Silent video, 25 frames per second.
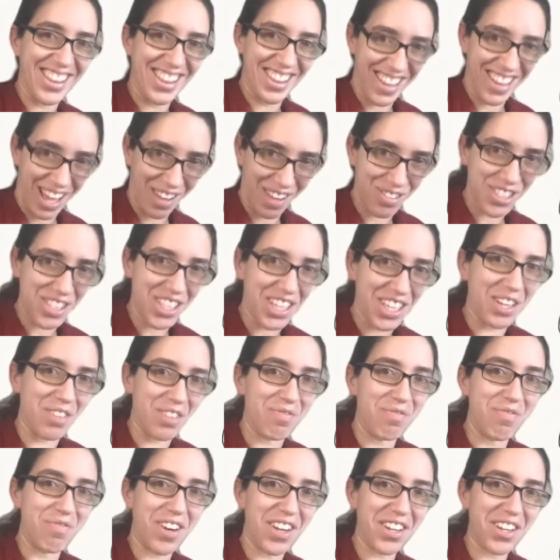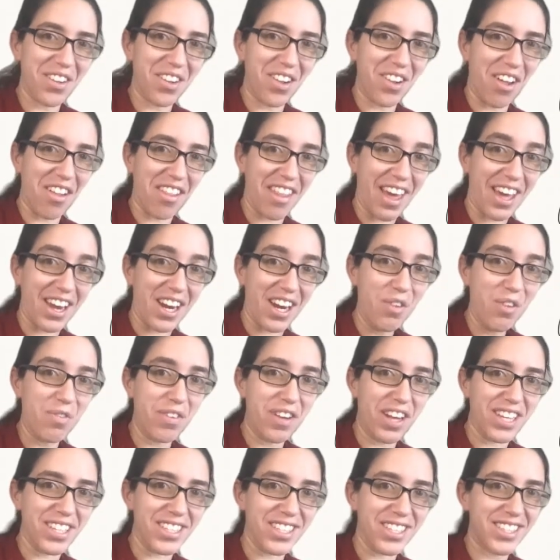I'm just going to bundle all that up
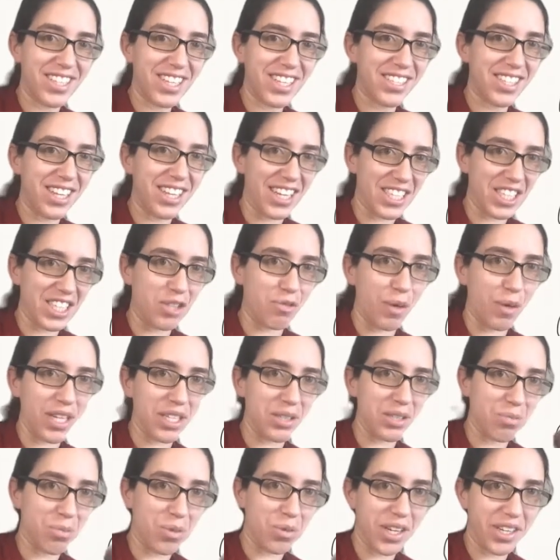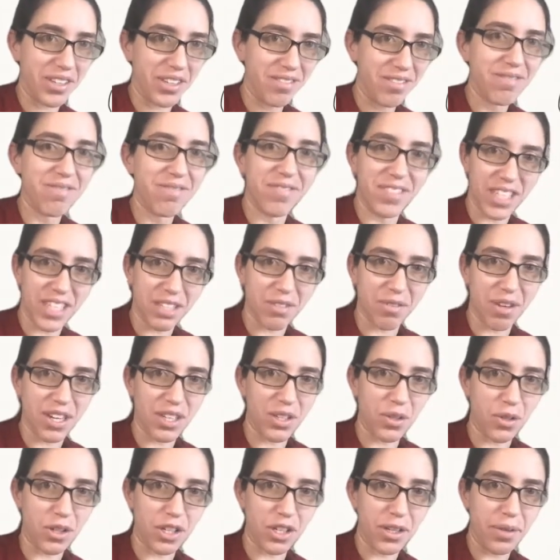as 6 exclamation point, 6
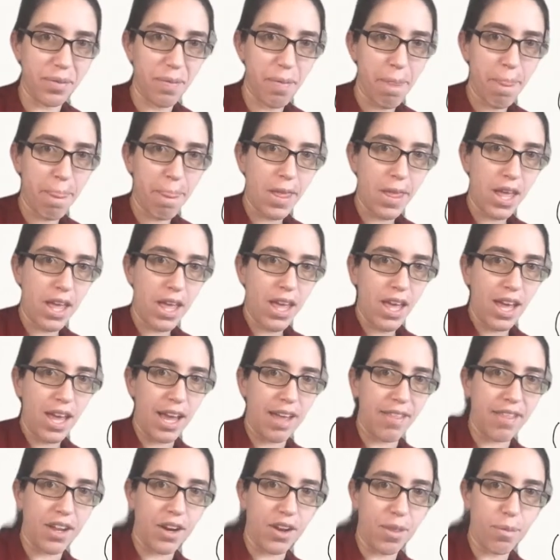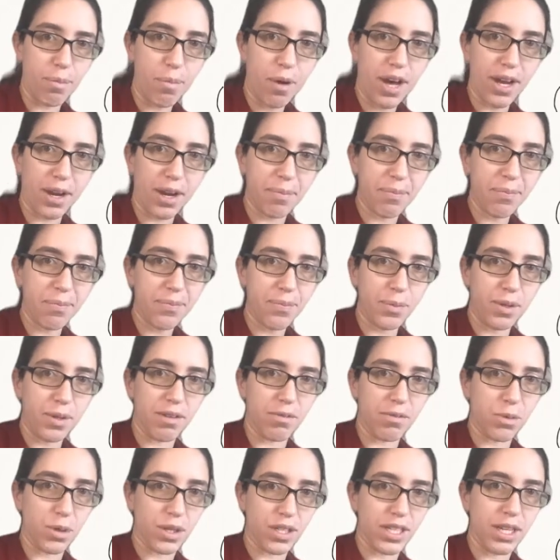factorial. And then on the bottom, we have
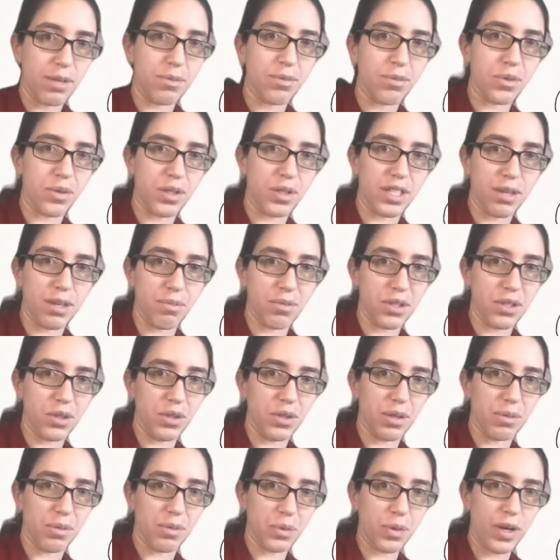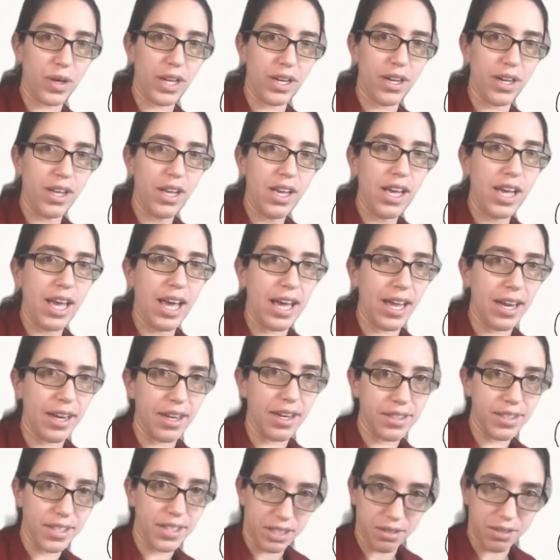4 times 3 times 2 times 1 and
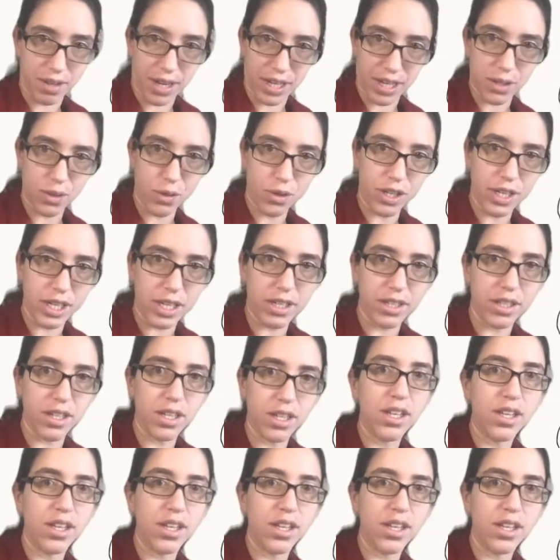6 factorial.